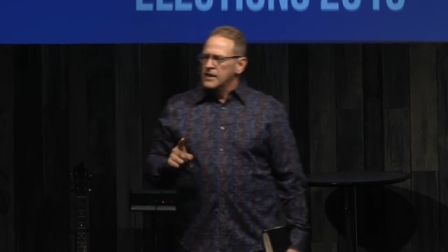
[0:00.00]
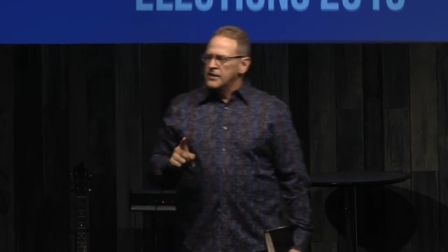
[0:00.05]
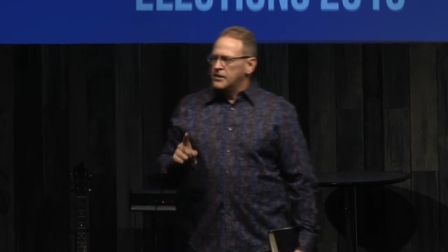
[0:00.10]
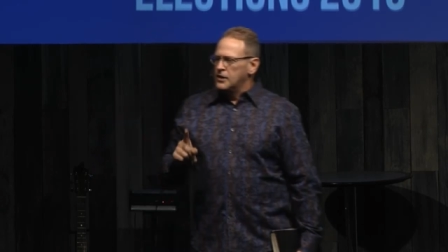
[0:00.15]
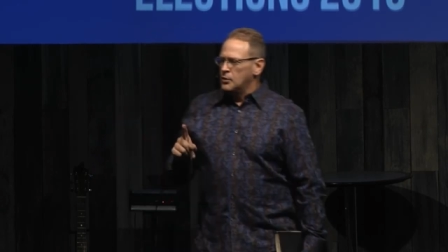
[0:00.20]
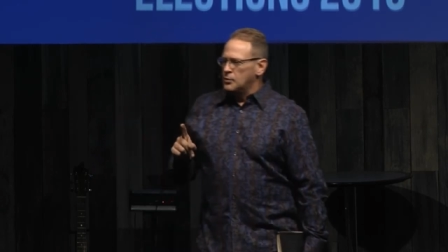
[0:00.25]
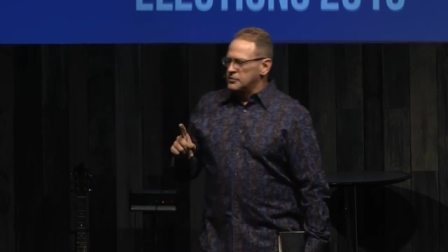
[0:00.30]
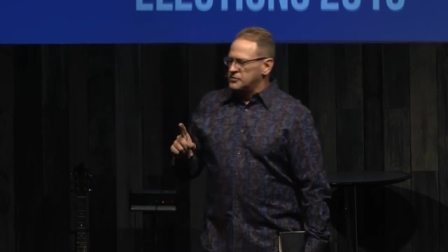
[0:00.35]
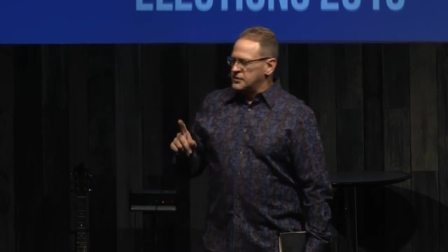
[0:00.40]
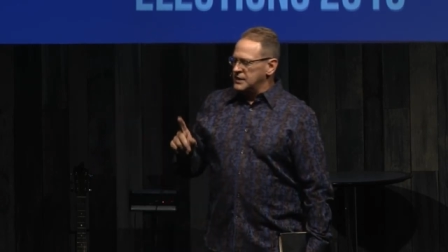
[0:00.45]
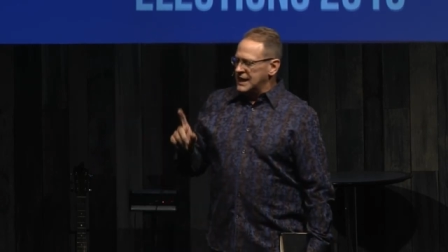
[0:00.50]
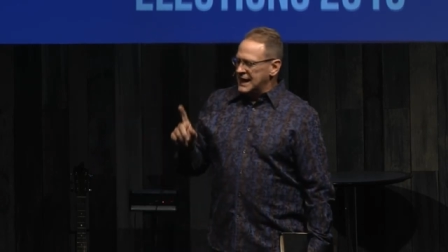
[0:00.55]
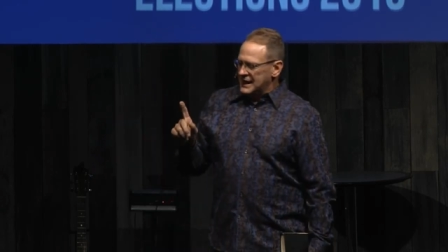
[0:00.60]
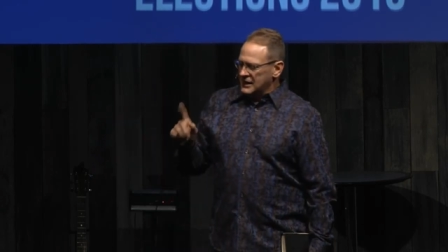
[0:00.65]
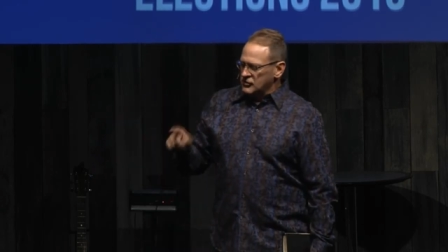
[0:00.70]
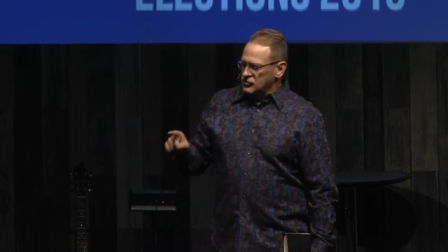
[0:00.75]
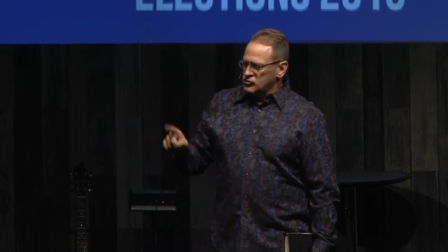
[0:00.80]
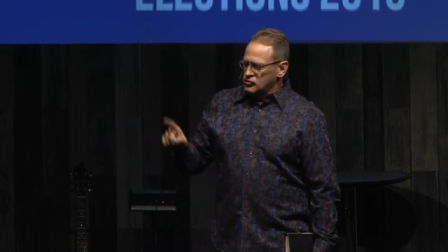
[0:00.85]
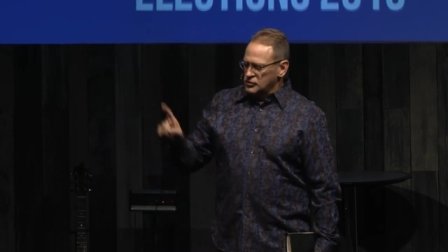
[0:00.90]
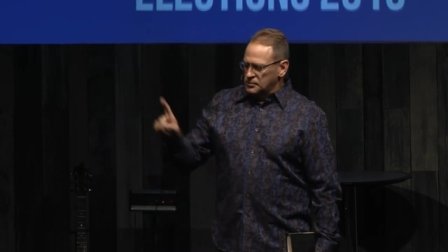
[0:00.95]
there was an
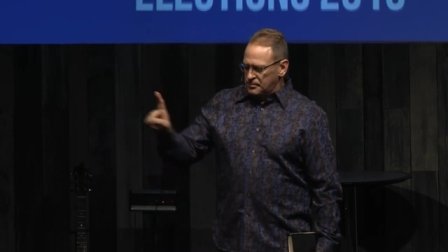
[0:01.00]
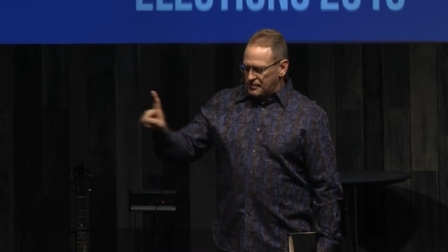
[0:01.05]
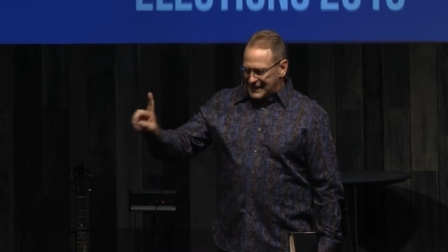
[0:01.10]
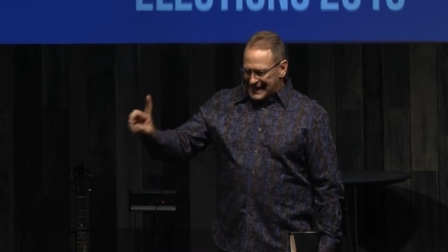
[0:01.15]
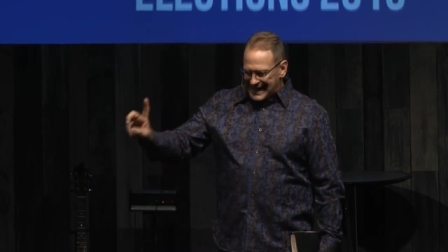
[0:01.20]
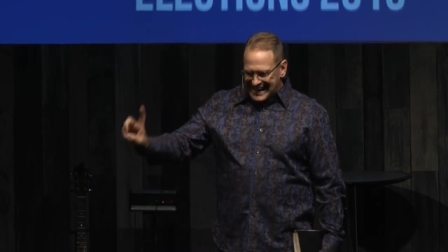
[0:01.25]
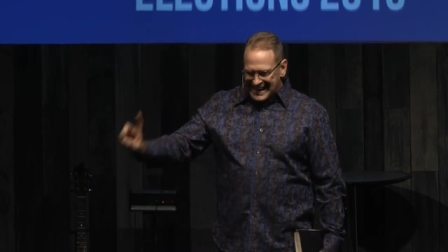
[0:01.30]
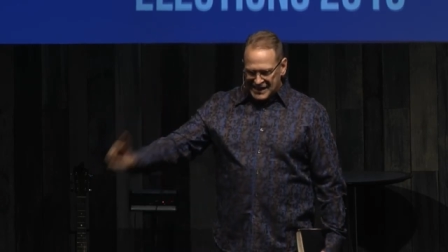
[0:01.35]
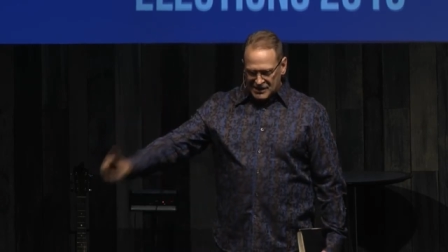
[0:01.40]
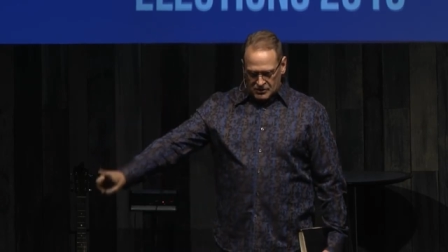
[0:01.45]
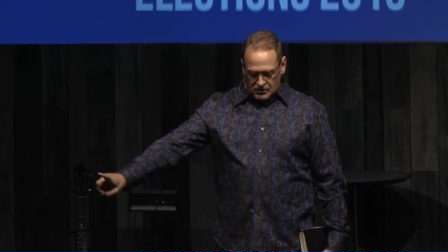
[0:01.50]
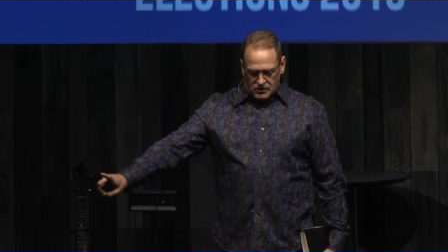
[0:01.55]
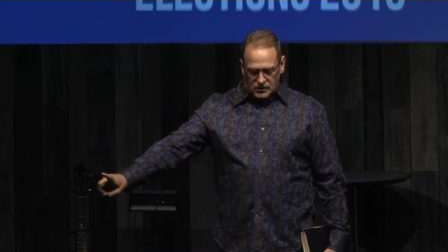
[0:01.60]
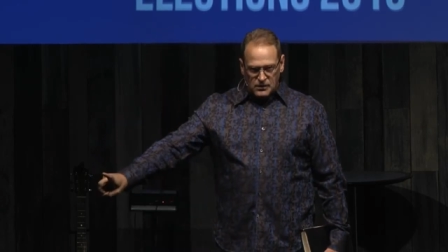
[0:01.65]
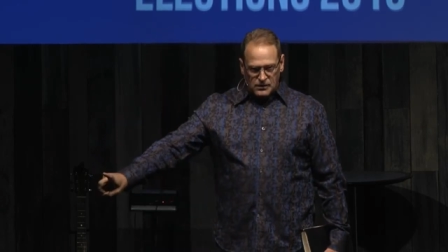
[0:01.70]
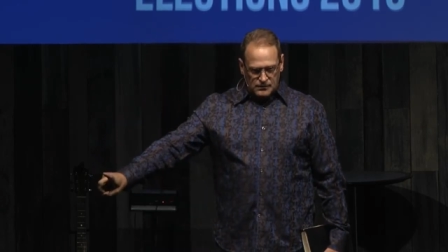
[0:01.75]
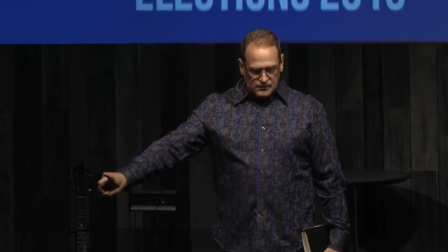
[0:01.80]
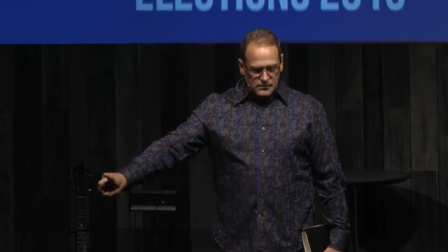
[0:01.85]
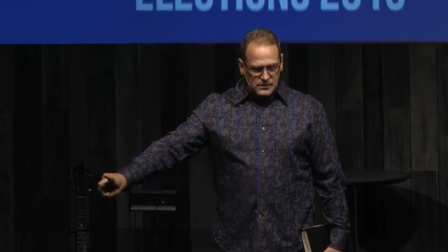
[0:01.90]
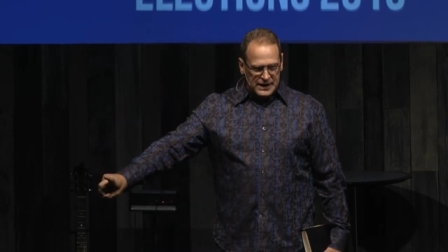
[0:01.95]
extra paddle
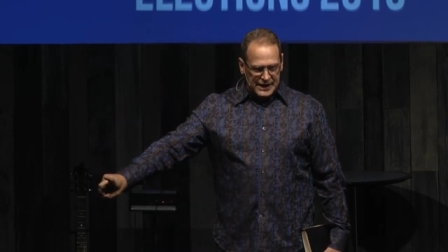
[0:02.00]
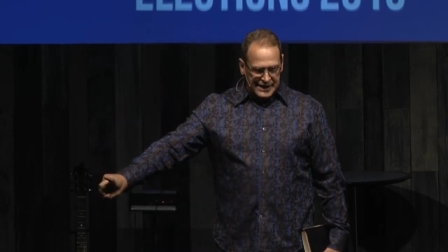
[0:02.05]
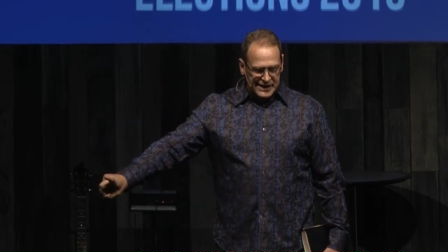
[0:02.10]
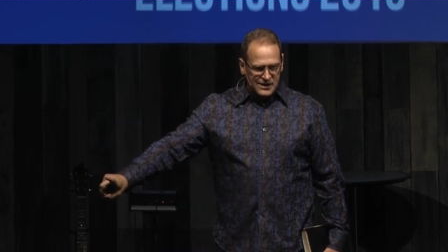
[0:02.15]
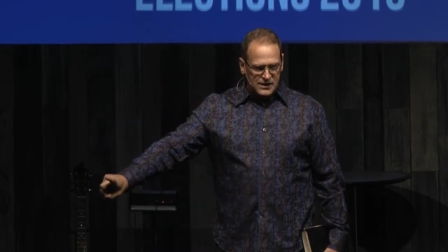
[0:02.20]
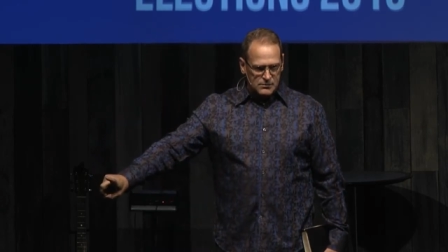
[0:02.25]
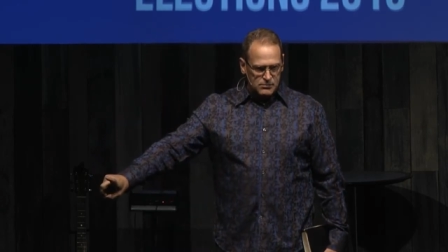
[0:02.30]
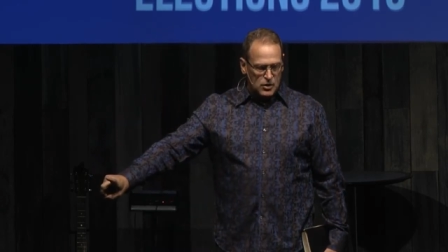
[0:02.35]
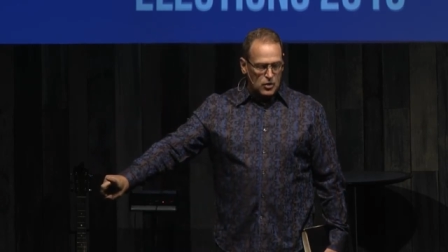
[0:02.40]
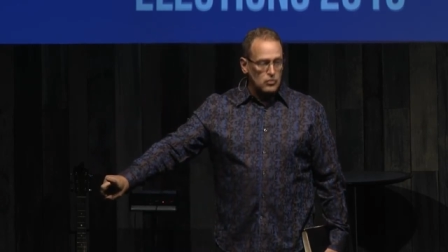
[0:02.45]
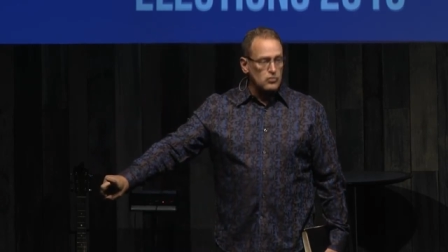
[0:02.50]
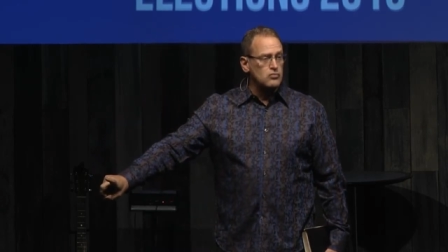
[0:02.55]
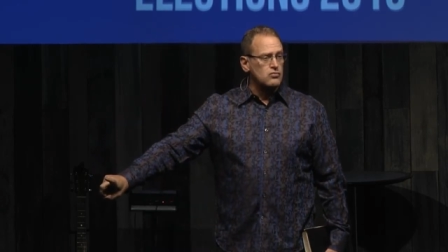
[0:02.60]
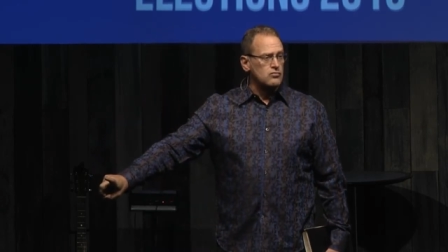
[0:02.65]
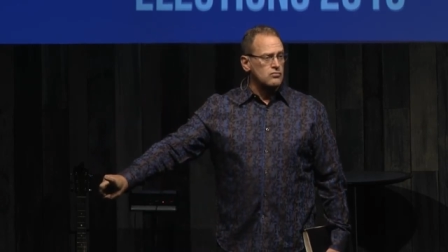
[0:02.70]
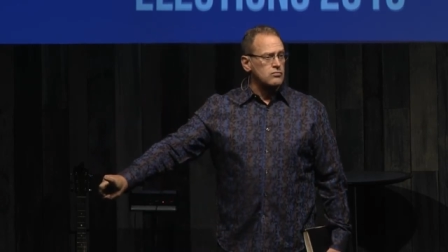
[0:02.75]
laying in the boat,